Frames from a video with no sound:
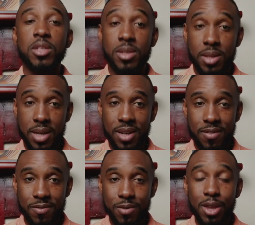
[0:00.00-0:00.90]
Today,
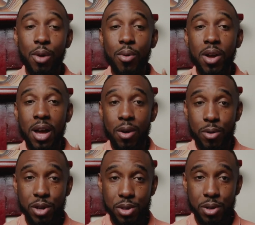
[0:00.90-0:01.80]
I
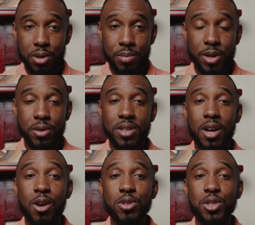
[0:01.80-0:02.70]
want to talk about
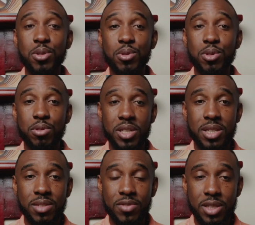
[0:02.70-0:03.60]
how to use
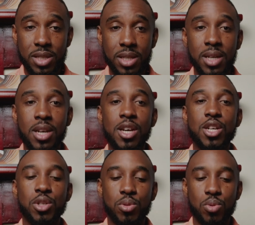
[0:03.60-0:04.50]
creativity
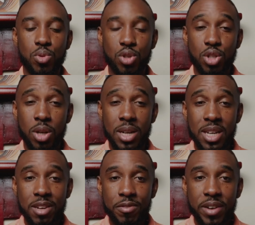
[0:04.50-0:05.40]
to
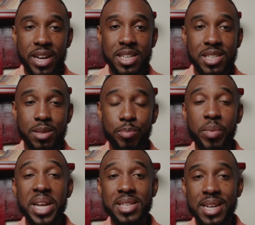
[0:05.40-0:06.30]
solidify and
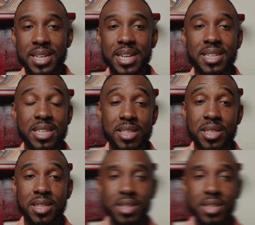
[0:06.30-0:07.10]
cement that identity.